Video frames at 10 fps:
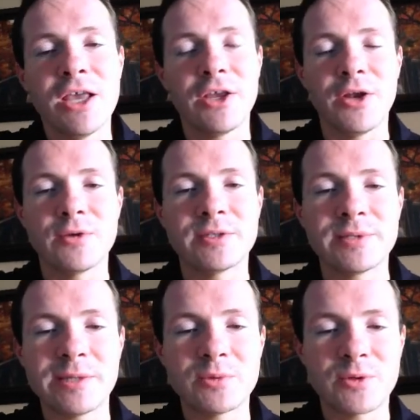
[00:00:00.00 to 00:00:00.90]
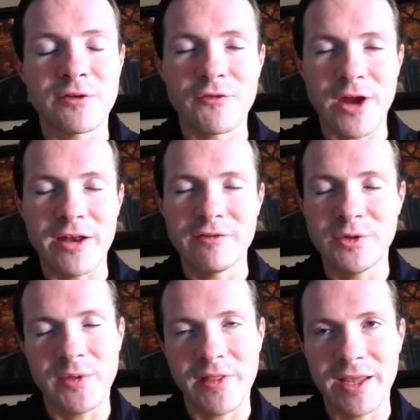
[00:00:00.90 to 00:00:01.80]
you know sometimes we're afraid of
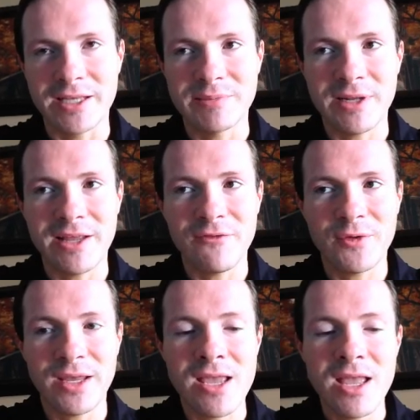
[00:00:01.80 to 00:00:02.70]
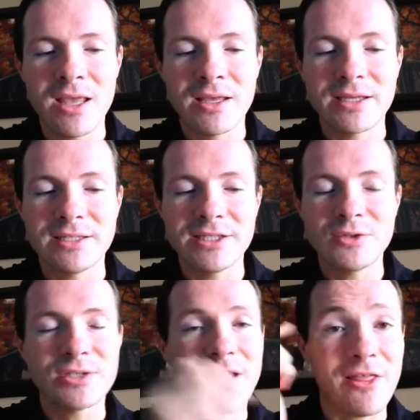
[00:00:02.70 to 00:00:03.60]
doing things but if we
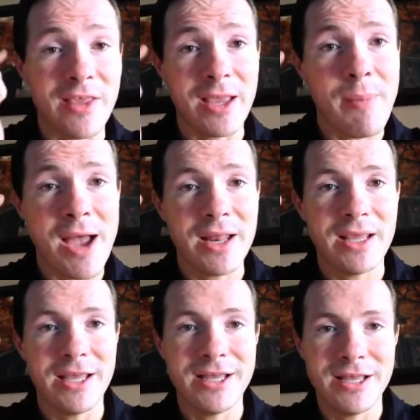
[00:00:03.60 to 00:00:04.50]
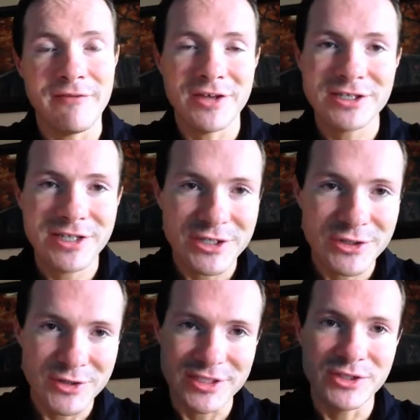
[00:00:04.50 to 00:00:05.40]
continuously think about it eventually it
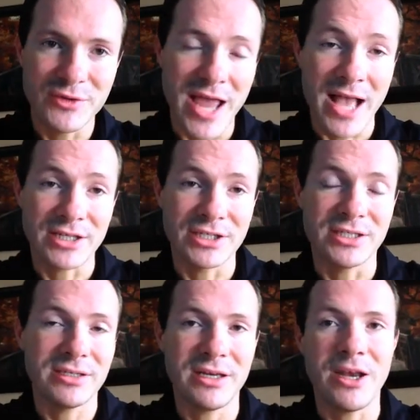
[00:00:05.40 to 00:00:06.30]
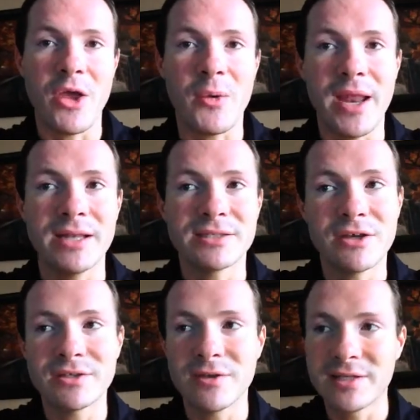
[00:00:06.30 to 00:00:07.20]
turns into an action you know and it's
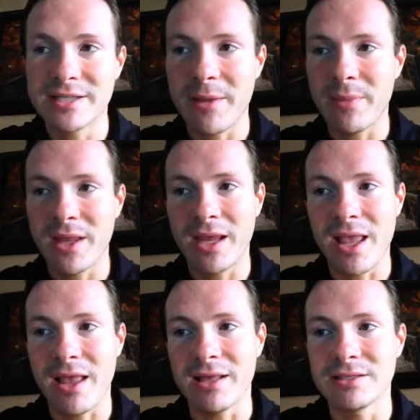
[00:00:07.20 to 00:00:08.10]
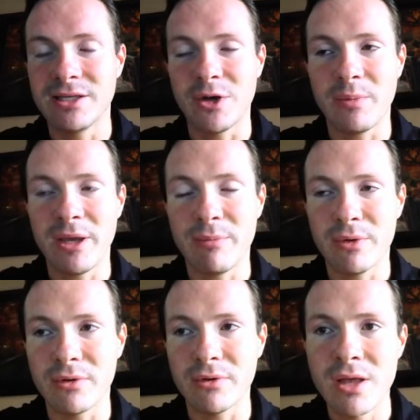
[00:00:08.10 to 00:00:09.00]
also the same thing as you know
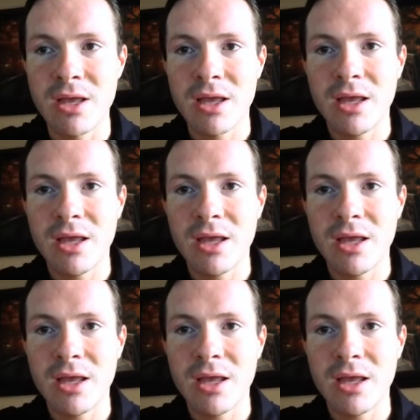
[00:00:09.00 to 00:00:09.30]
people